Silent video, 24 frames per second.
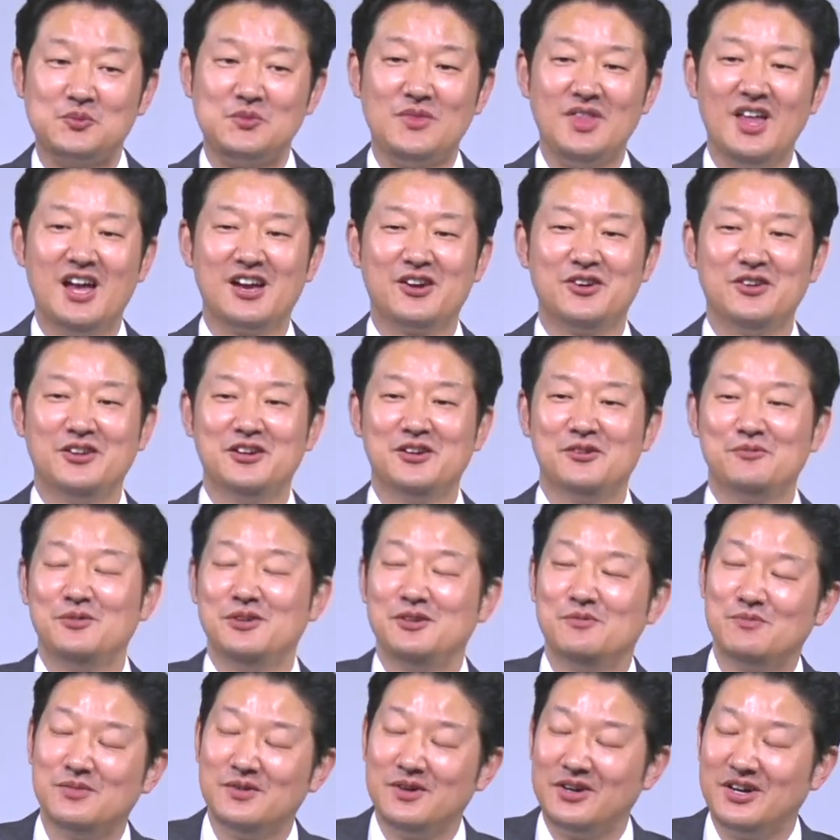I could hear
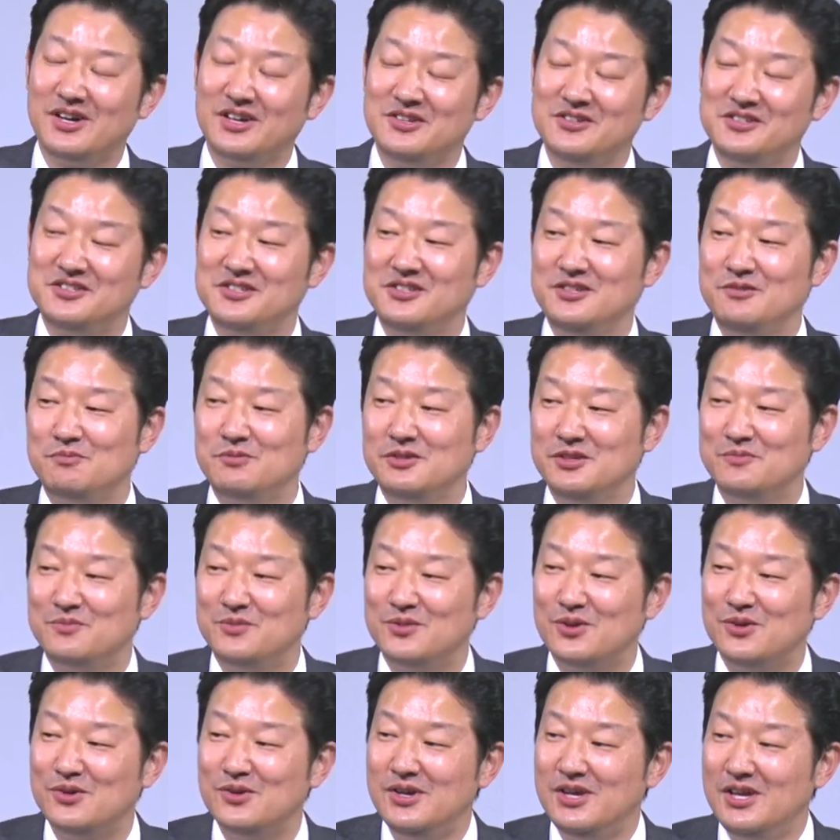people, I could see
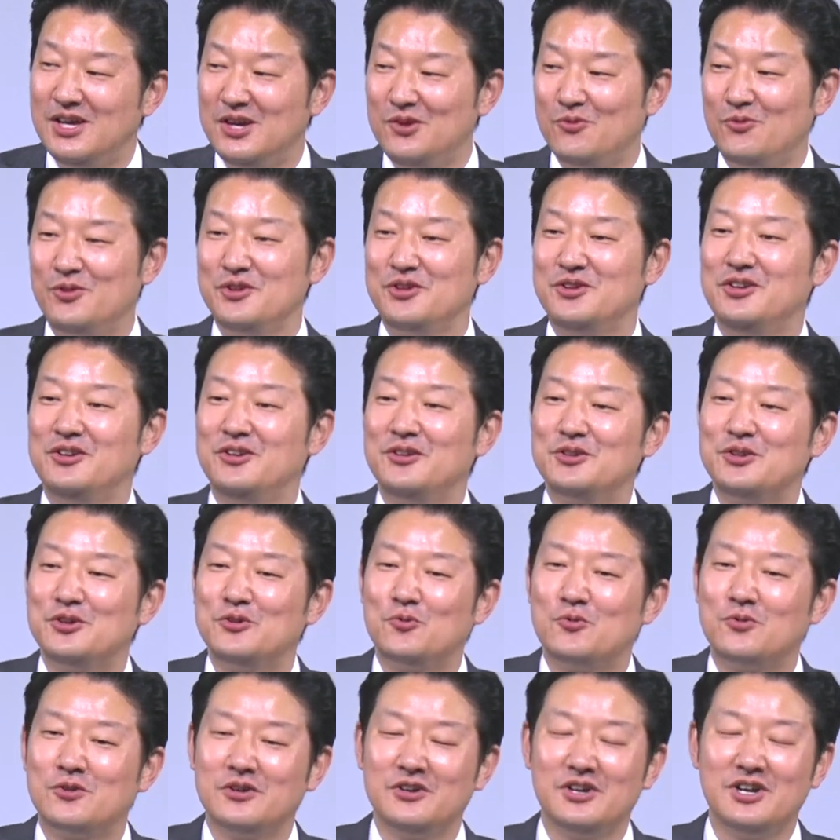people. When you hear the
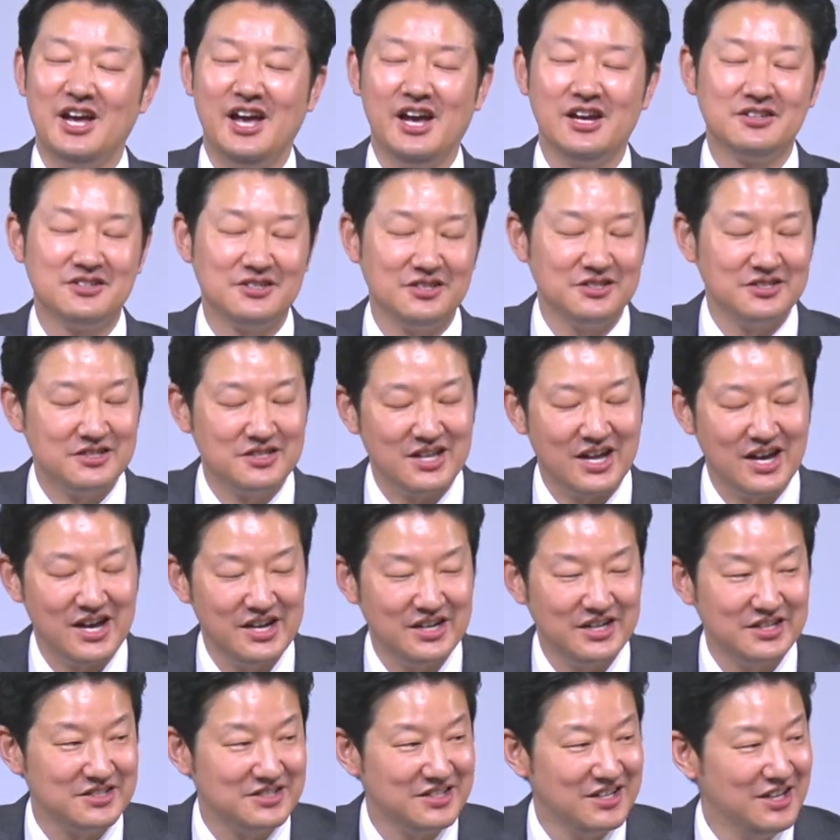word
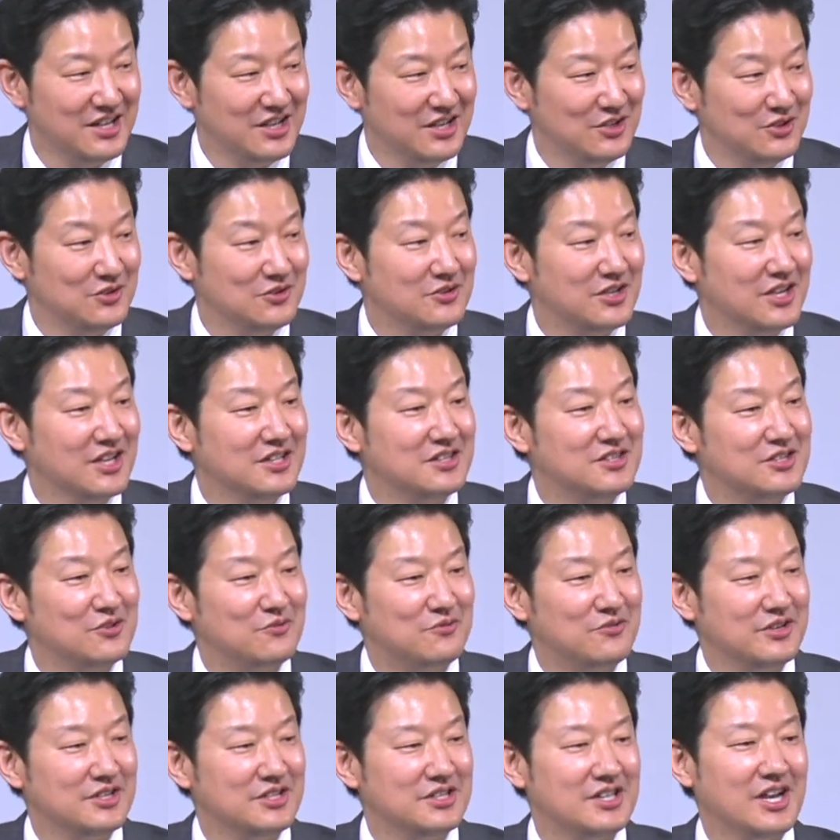exercise, you get
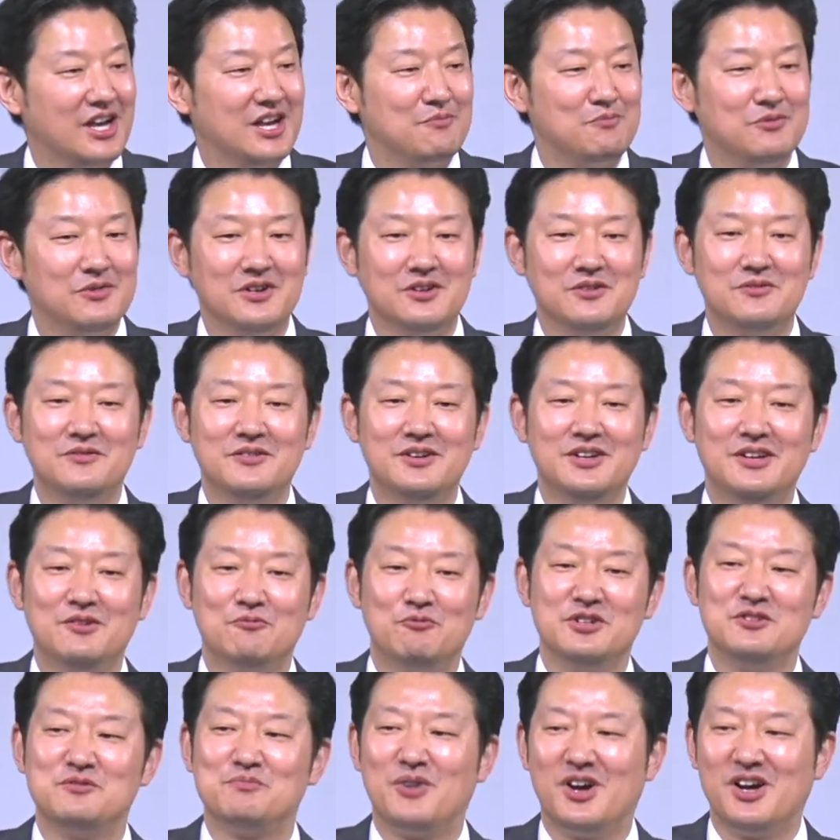different type of
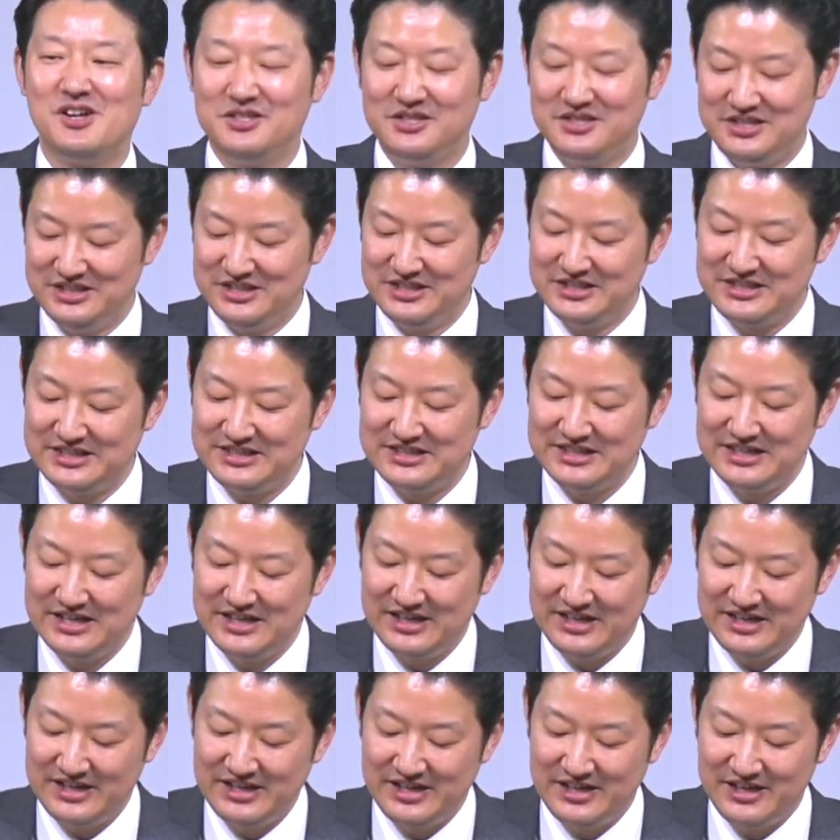responses.
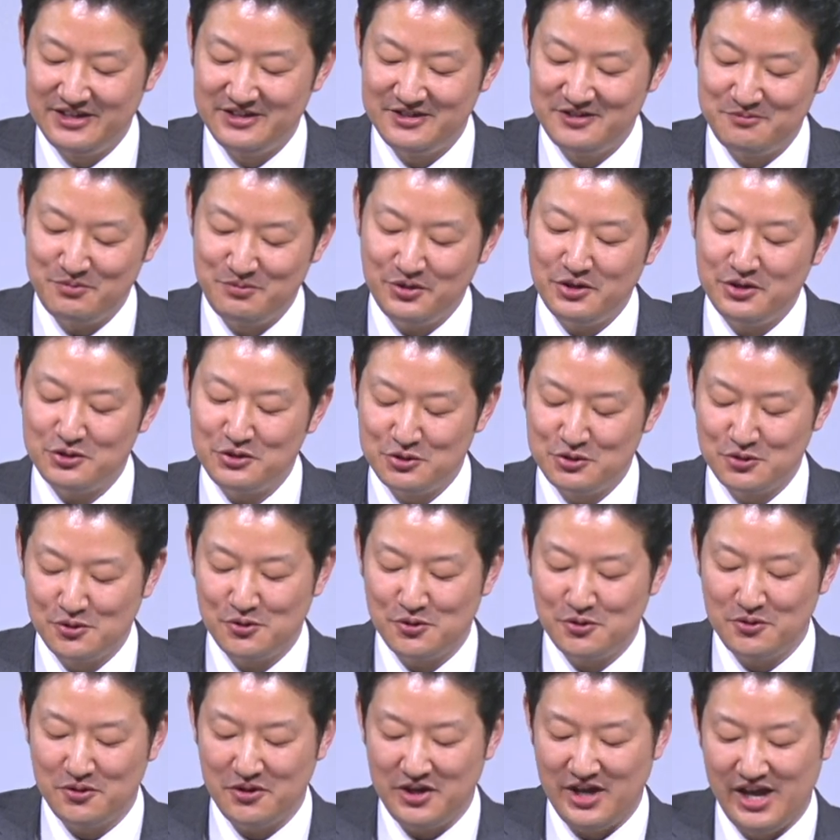
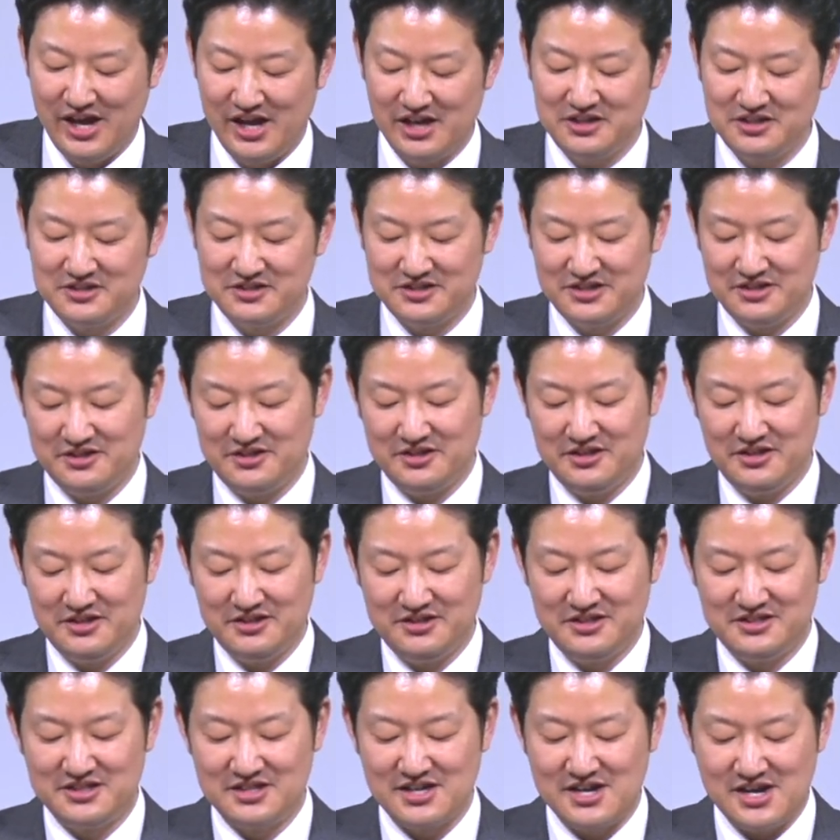Spiritual
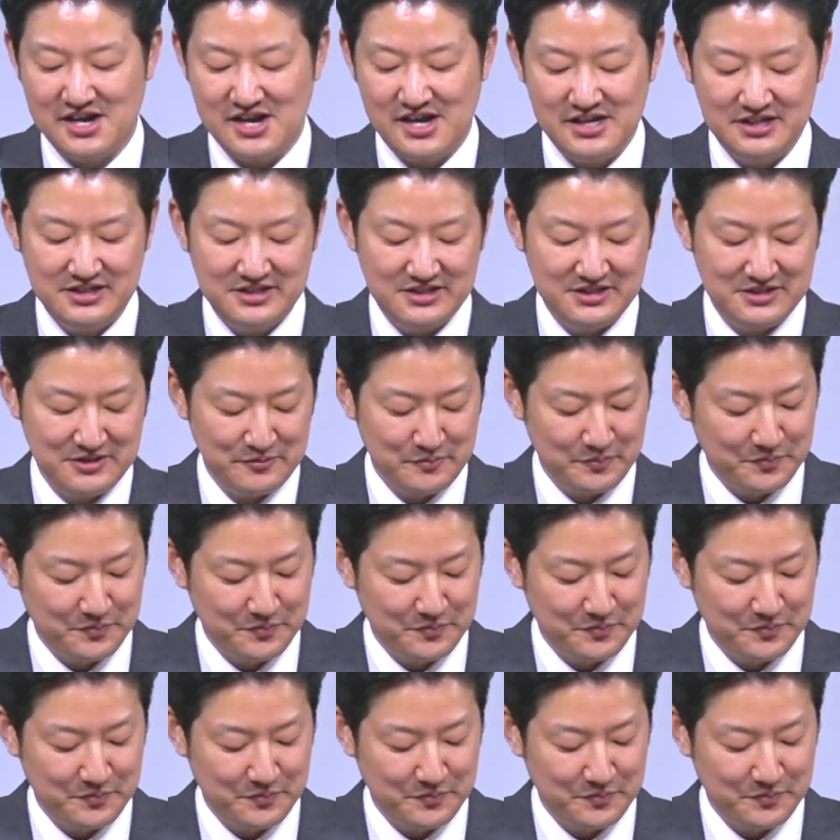exercise.